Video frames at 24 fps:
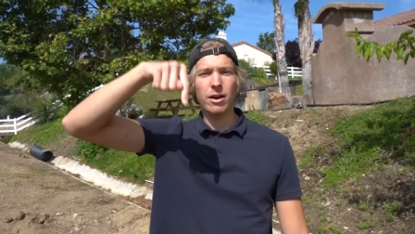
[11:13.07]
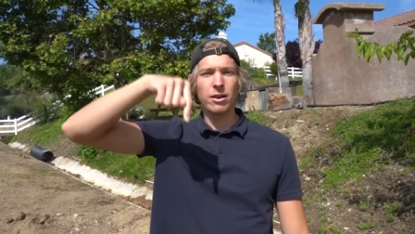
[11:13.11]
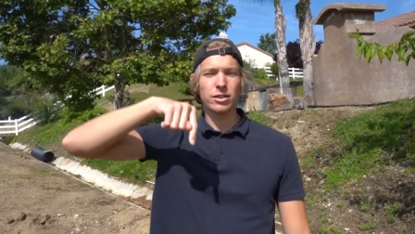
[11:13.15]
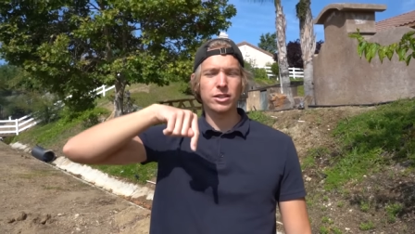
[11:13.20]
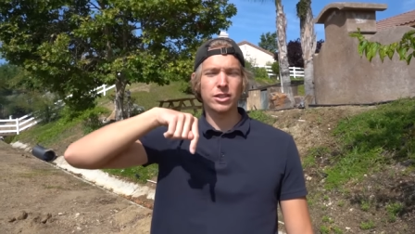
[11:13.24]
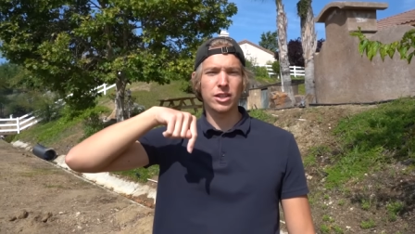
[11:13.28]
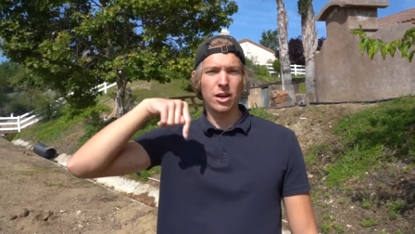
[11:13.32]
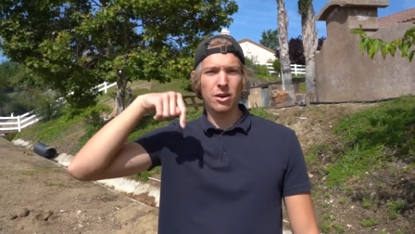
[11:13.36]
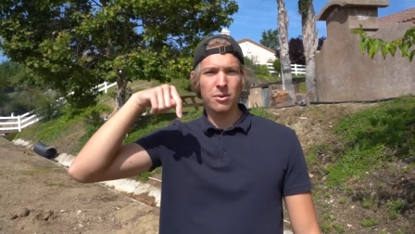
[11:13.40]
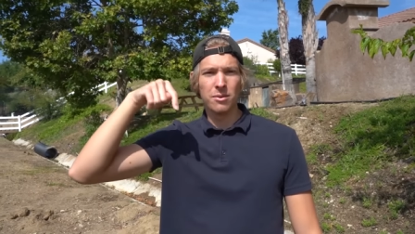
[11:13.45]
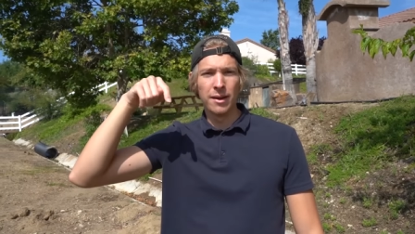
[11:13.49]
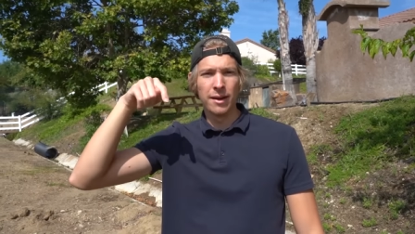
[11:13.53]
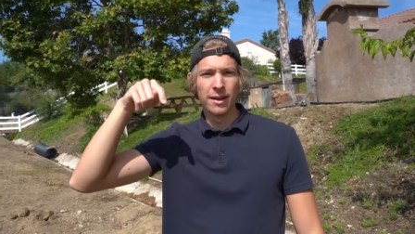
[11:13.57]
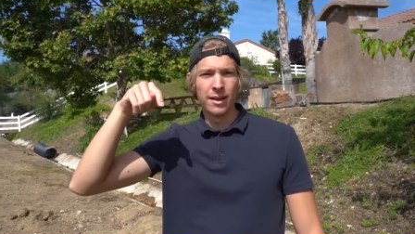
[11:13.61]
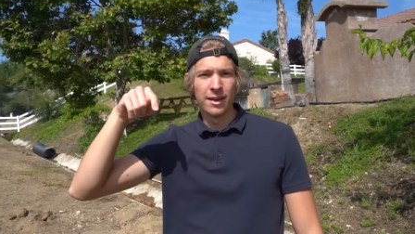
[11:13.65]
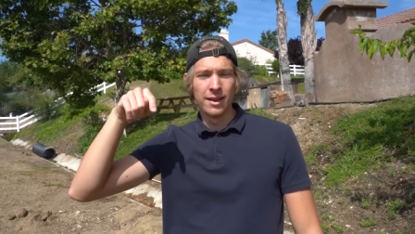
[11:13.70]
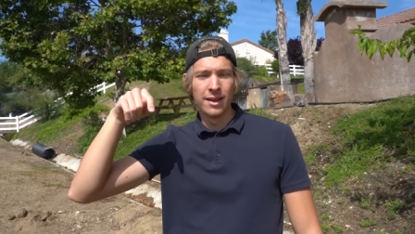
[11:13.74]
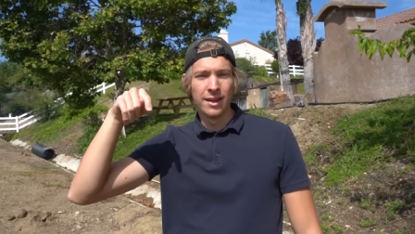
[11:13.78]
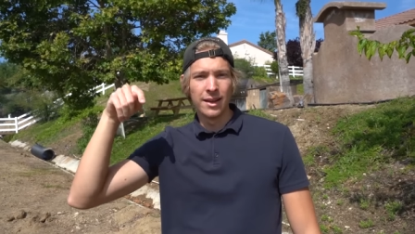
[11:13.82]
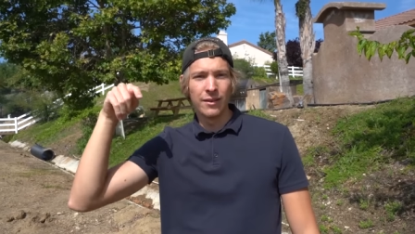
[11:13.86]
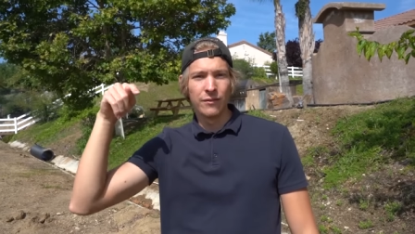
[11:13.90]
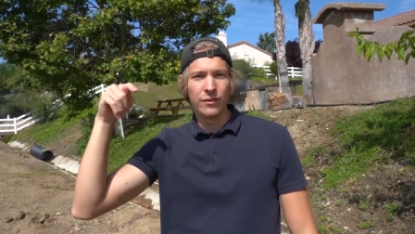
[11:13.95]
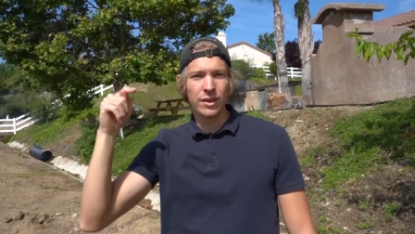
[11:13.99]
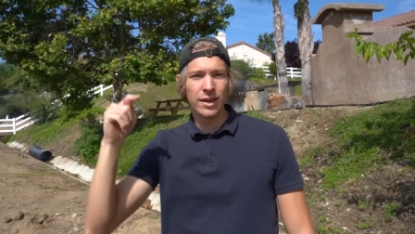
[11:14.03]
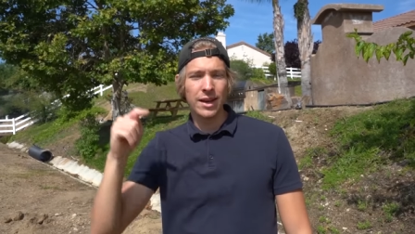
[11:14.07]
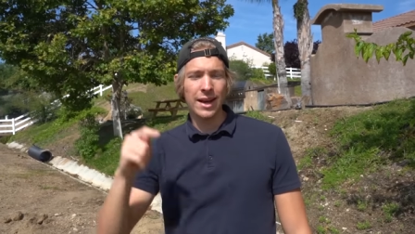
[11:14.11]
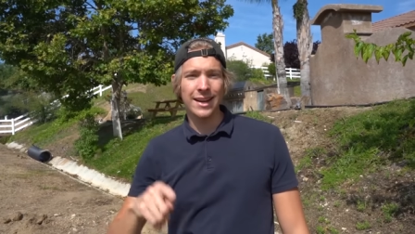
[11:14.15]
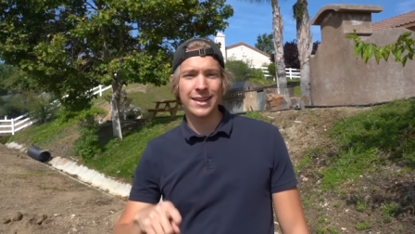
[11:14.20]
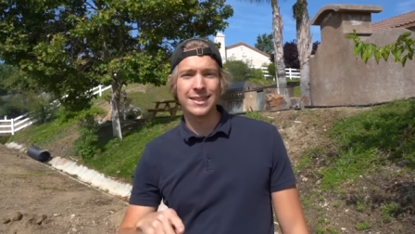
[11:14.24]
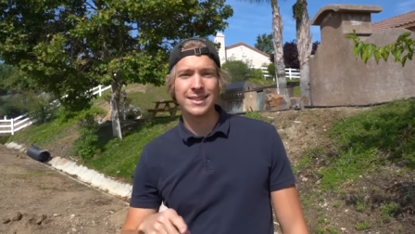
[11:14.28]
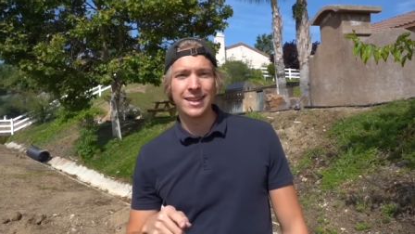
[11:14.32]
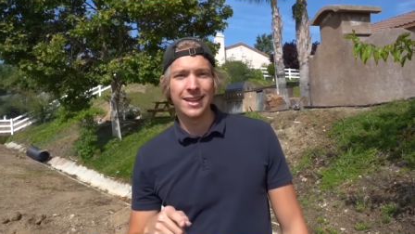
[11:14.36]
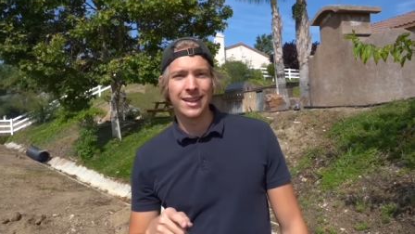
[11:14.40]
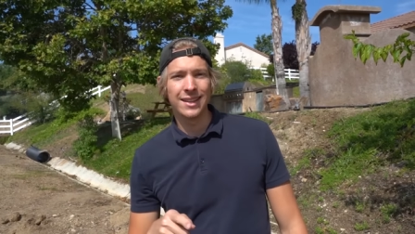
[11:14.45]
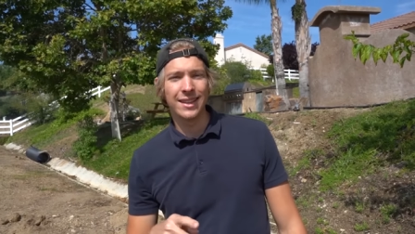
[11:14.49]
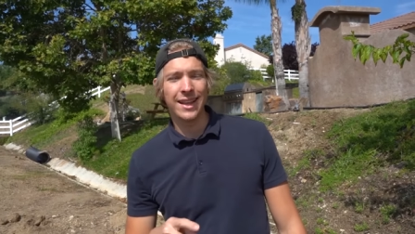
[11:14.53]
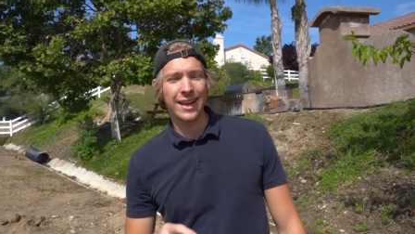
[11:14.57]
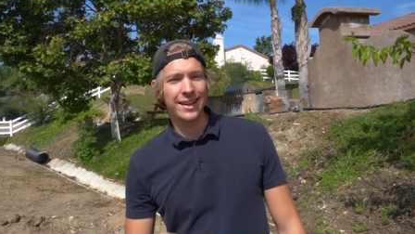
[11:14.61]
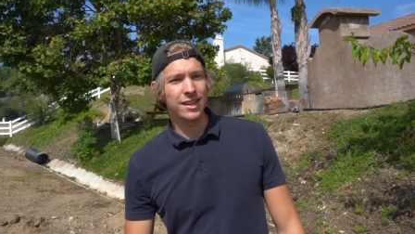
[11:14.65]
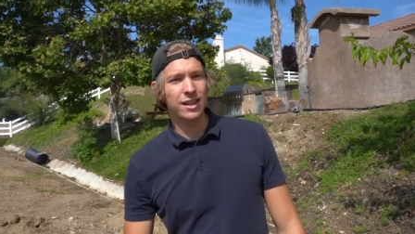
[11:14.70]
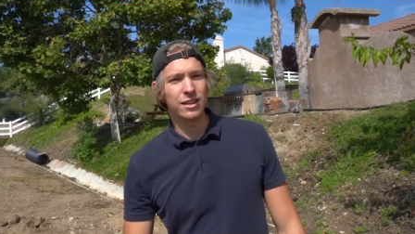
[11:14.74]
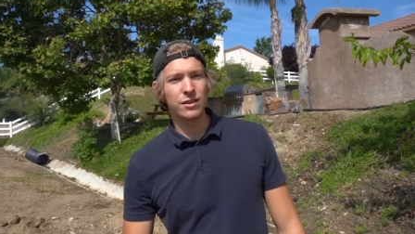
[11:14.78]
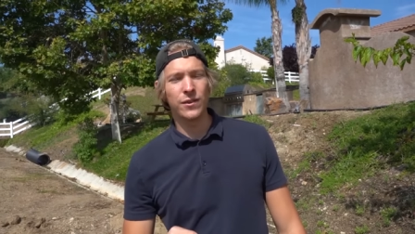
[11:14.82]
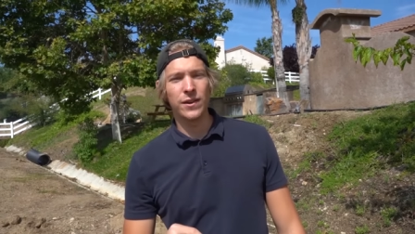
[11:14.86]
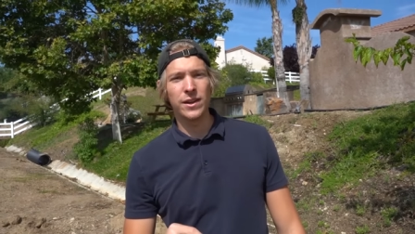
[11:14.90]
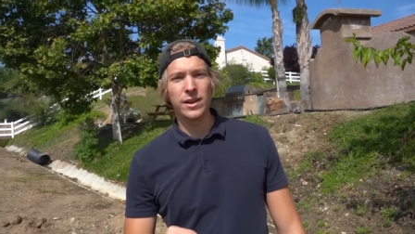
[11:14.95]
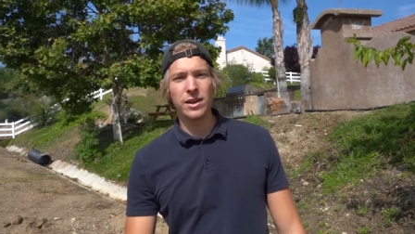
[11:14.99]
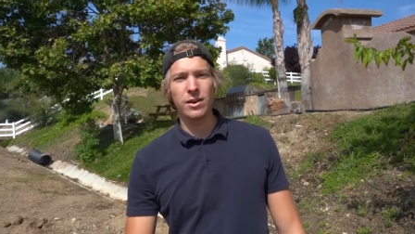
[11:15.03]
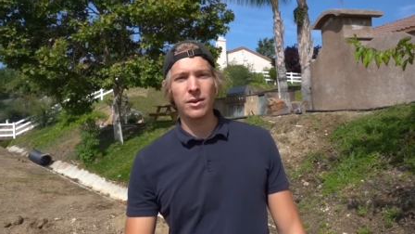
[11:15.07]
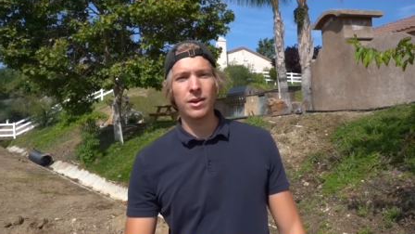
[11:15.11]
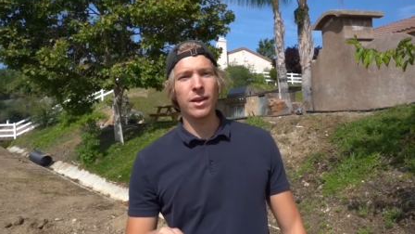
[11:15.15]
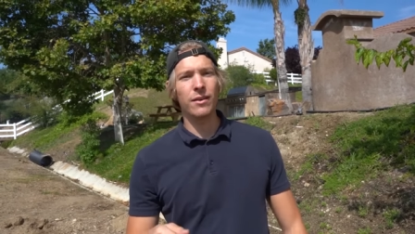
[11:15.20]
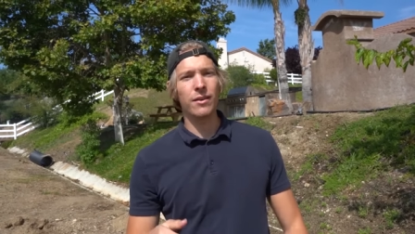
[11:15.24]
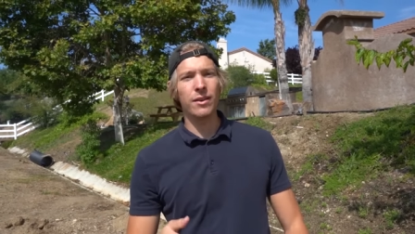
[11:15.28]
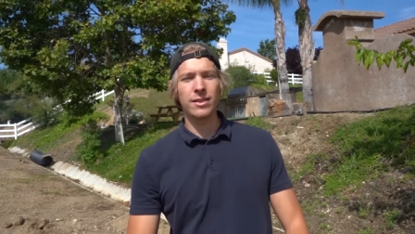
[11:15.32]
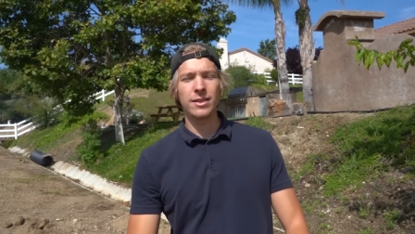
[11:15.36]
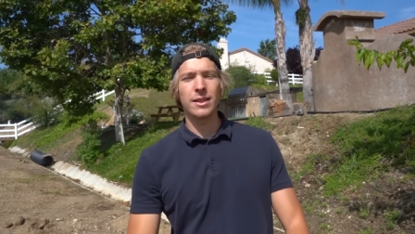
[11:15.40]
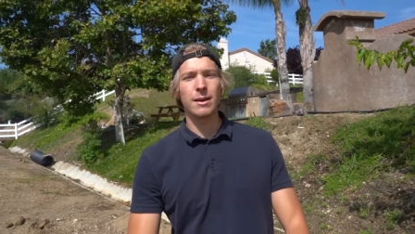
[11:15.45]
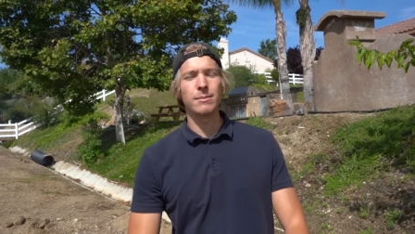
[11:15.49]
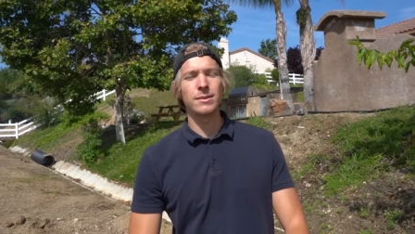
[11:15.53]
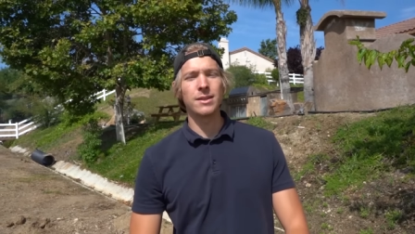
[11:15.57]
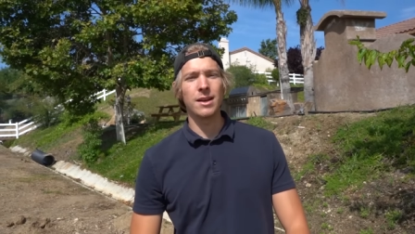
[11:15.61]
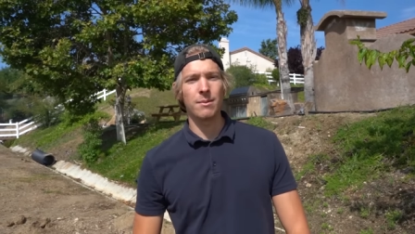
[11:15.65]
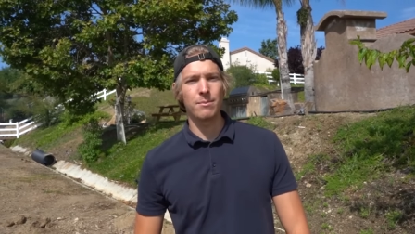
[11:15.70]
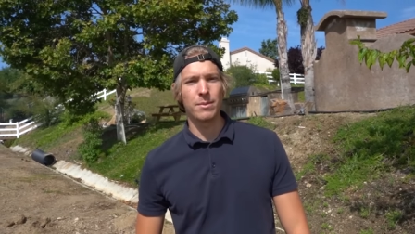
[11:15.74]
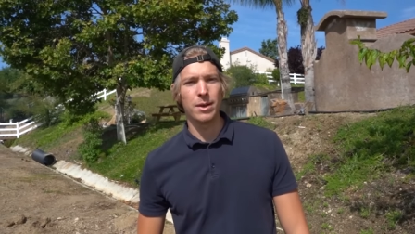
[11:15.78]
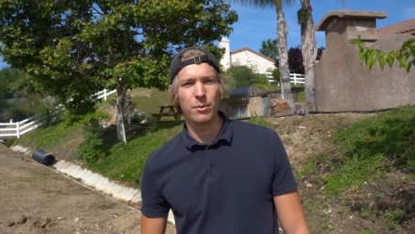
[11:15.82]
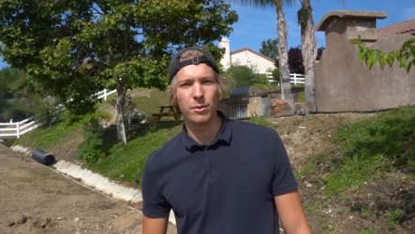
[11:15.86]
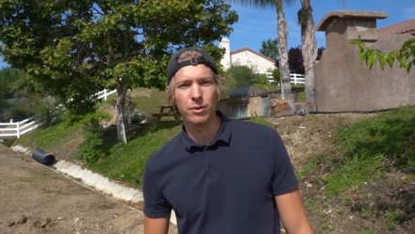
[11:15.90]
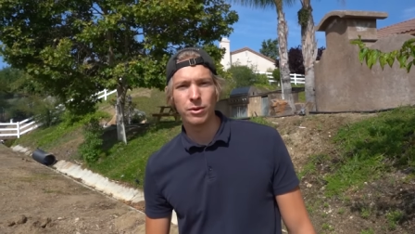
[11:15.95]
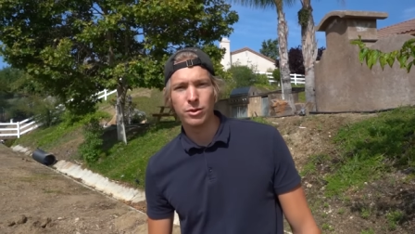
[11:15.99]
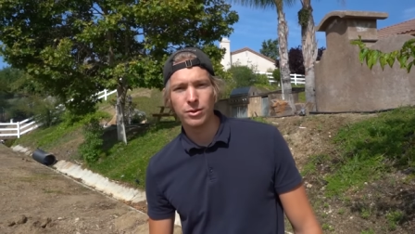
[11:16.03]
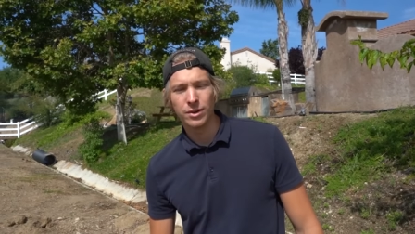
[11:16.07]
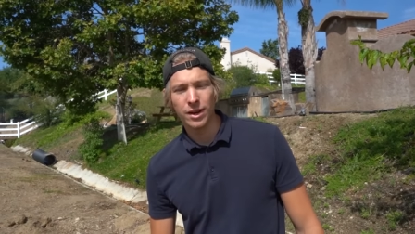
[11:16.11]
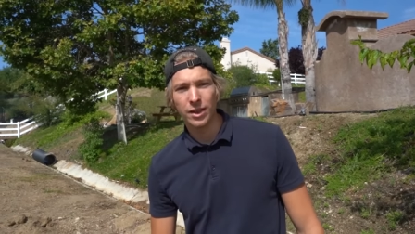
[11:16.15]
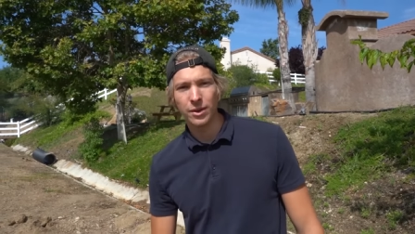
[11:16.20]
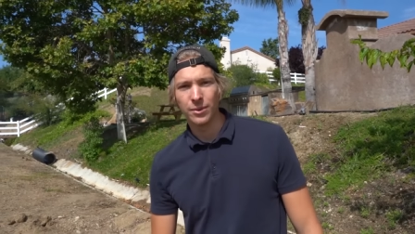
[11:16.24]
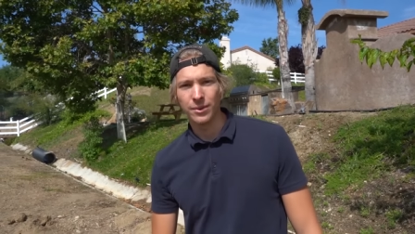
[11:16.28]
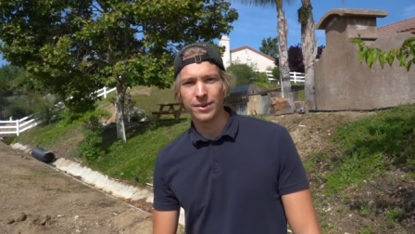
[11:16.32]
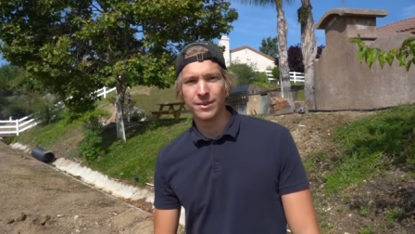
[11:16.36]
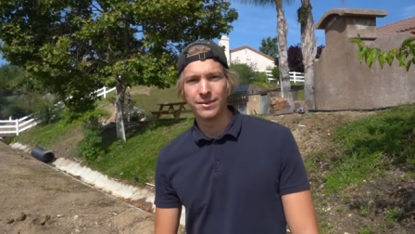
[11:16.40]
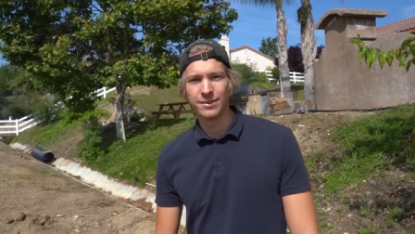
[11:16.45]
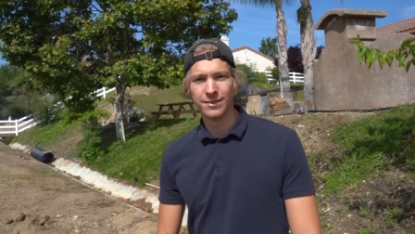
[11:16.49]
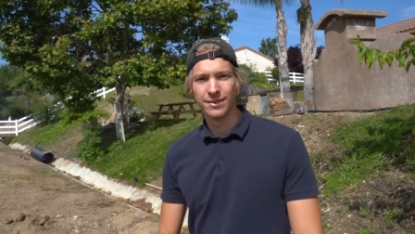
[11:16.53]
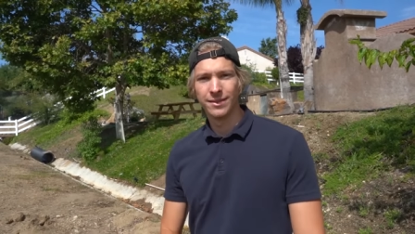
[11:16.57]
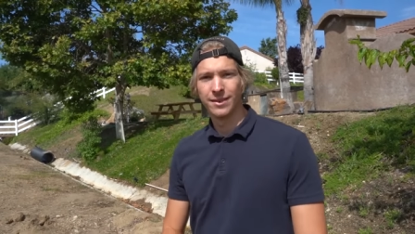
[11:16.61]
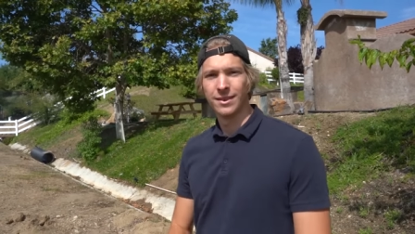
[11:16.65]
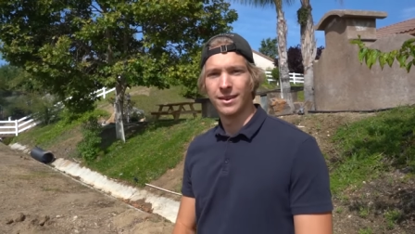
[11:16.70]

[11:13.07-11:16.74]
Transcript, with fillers: Also, if you guys like this video, give it a thumbs up. Maybe we'll do another one. All right,